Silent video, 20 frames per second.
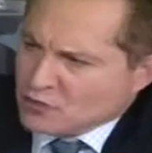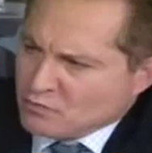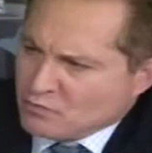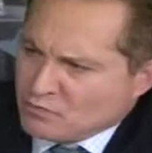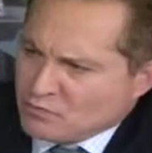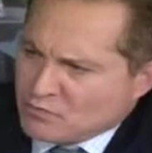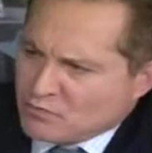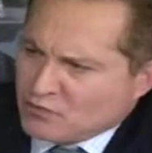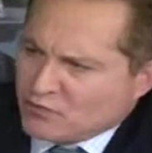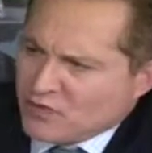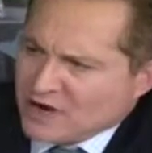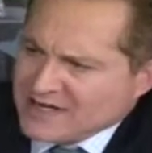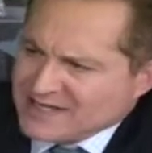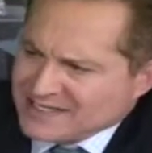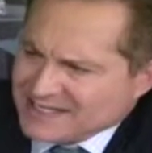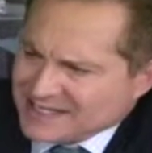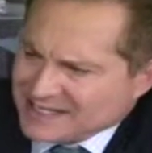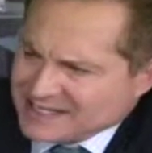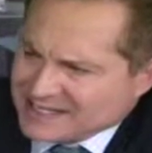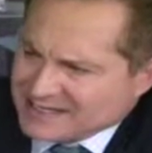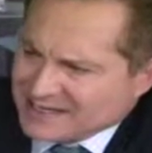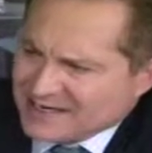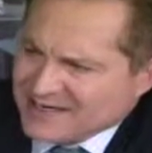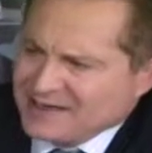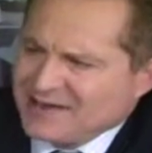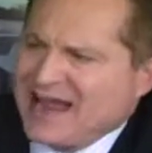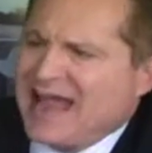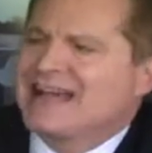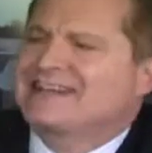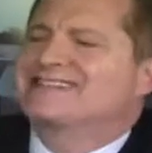Yeah, I'm president. the executive
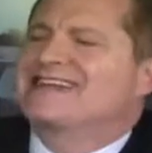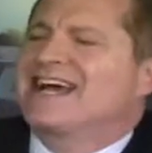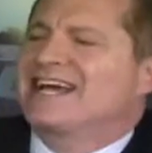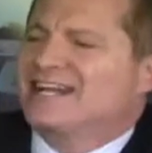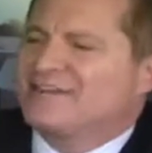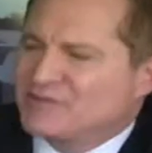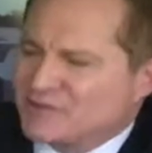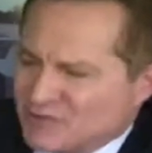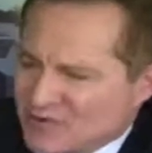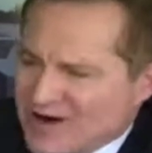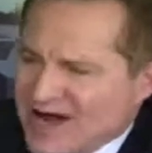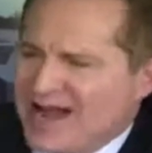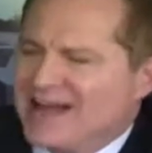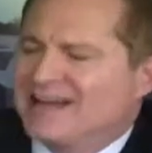director yeah, of the Long Beach City right.